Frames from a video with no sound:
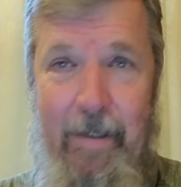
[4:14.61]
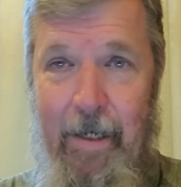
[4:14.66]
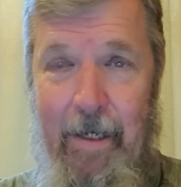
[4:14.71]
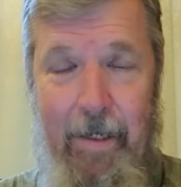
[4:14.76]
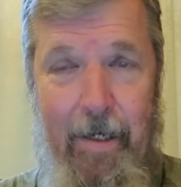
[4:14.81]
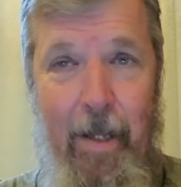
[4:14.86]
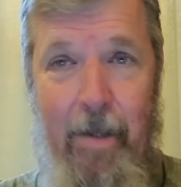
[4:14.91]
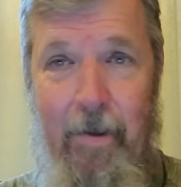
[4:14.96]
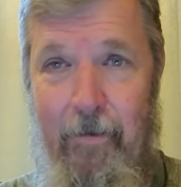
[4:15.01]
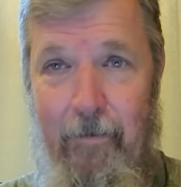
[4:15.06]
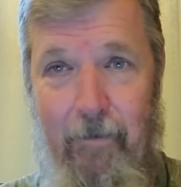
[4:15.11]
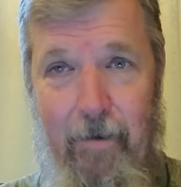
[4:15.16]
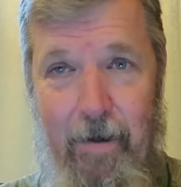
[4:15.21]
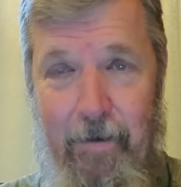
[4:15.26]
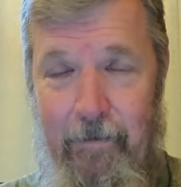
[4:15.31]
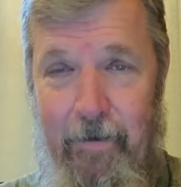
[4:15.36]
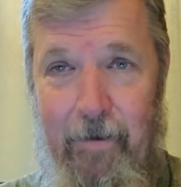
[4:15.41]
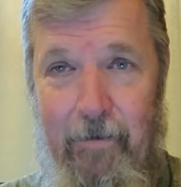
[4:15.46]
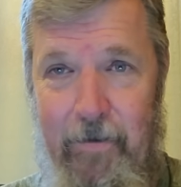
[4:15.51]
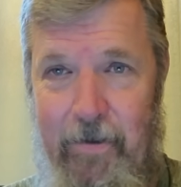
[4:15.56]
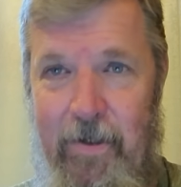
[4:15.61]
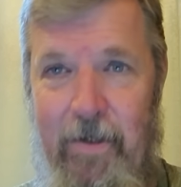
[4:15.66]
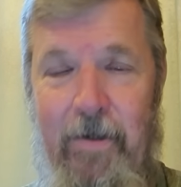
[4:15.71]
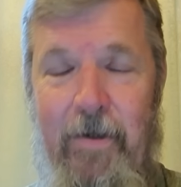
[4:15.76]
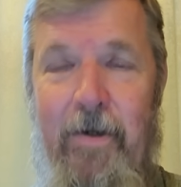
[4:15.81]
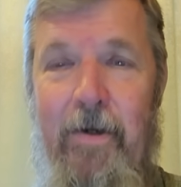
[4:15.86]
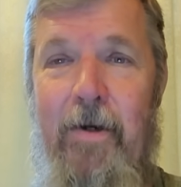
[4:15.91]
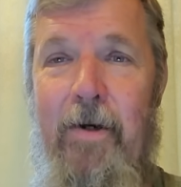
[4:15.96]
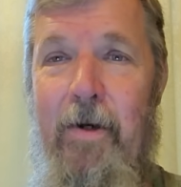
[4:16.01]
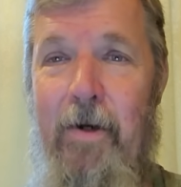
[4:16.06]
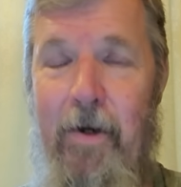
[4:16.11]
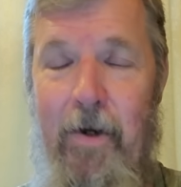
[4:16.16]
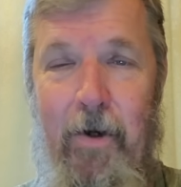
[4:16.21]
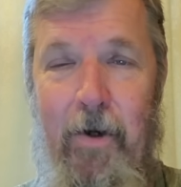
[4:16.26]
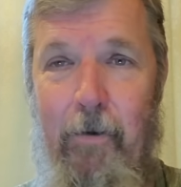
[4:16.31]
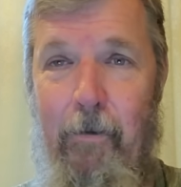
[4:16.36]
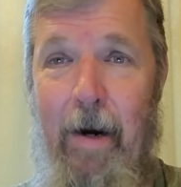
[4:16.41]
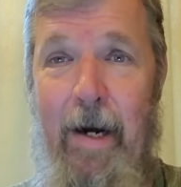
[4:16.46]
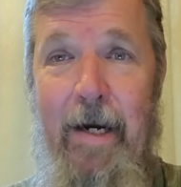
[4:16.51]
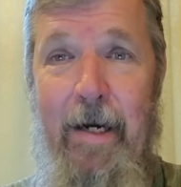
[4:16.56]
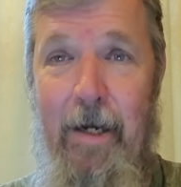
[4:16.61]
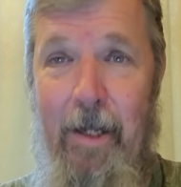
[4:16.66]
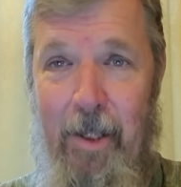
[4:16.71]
another one of those great